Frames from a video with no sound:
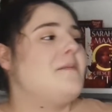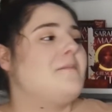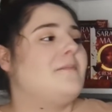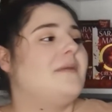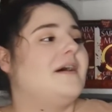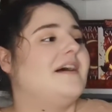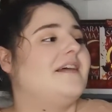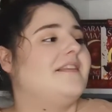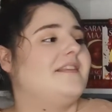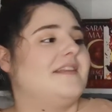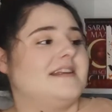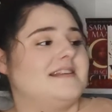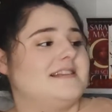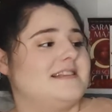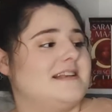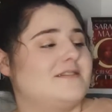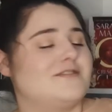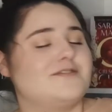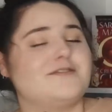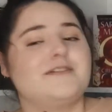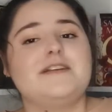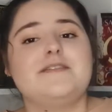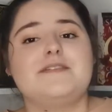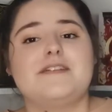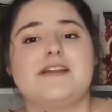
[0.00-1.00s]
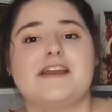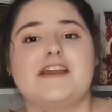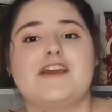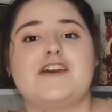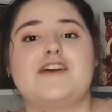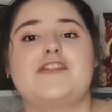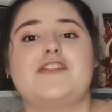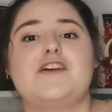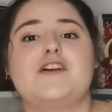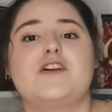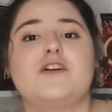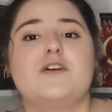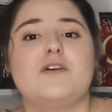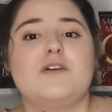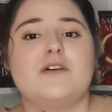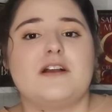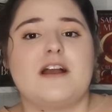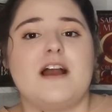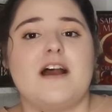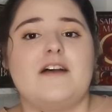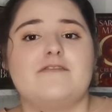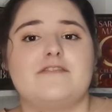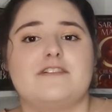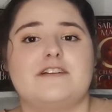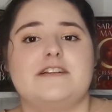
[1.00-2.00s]
But this sounds really, really good. The
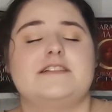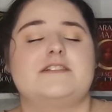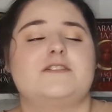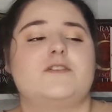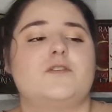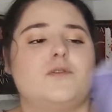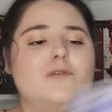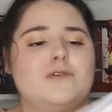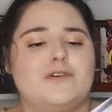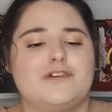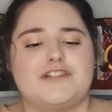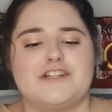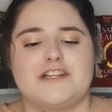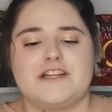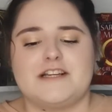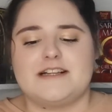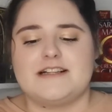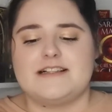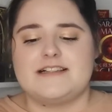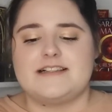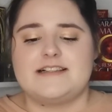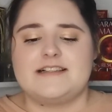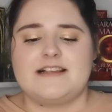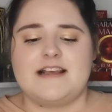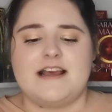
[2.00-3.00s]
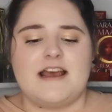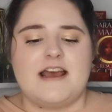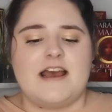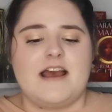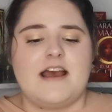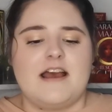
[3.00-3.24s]
cover is gorgeous.